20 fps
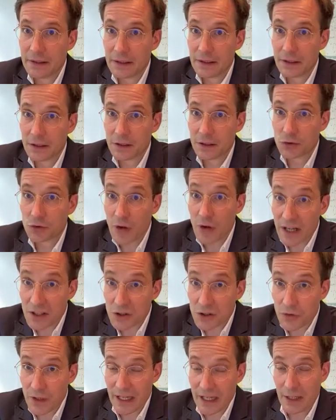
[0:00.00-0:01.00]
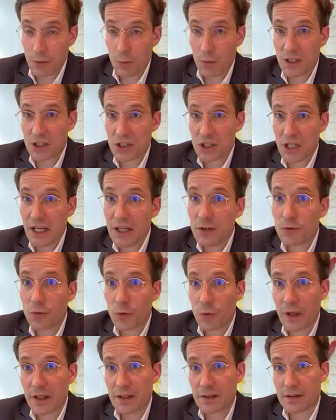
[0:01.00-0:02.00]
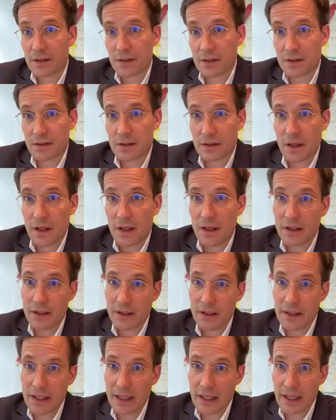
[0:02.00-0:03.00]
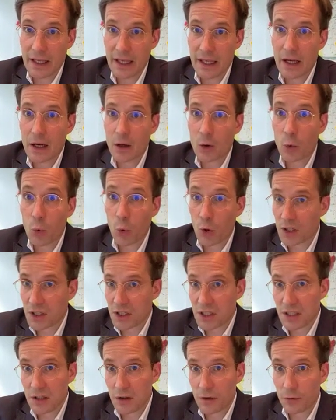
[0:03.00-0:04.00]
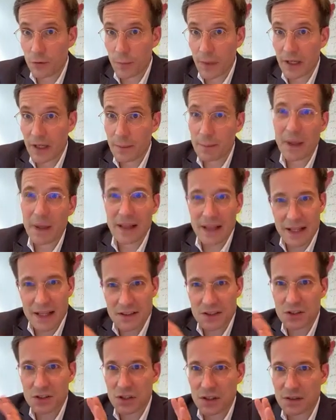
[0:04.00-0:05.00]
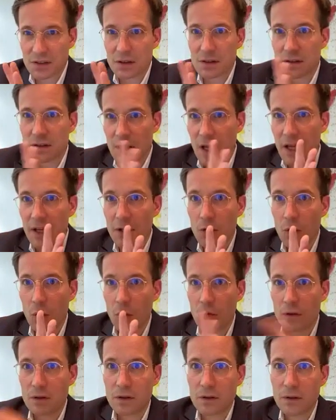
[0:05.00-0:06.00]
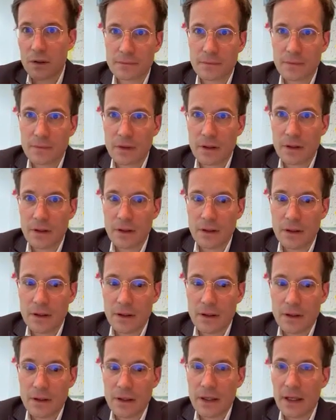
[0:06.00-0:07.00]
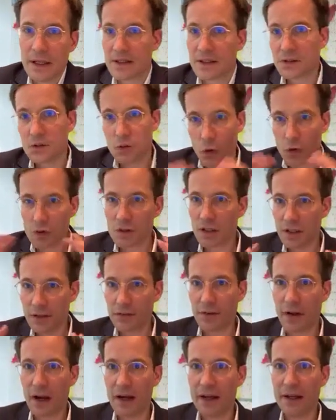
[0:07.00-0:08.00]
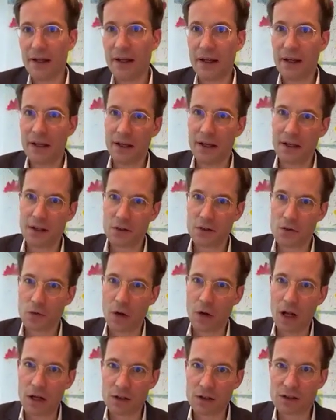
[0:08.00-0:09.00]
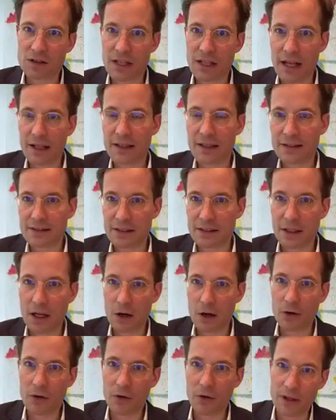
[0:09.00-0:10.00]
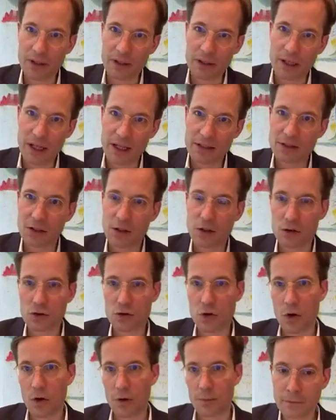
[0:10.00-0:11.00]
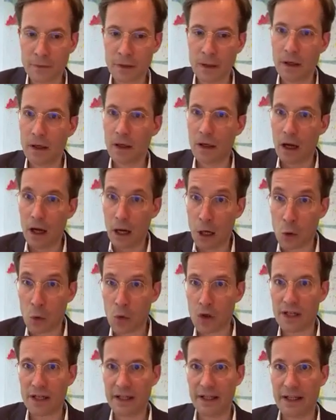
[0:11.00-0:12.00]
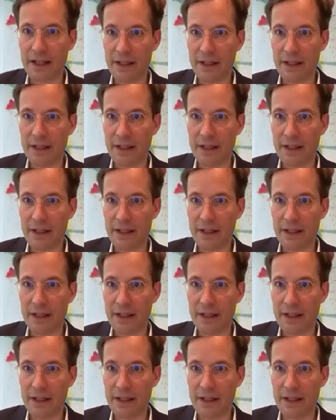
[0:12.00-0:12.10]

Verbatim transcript: treasury which influences the quantity of money. But that's just a side note. It's totally fine to understand the scenario in classical terms. Accordingly,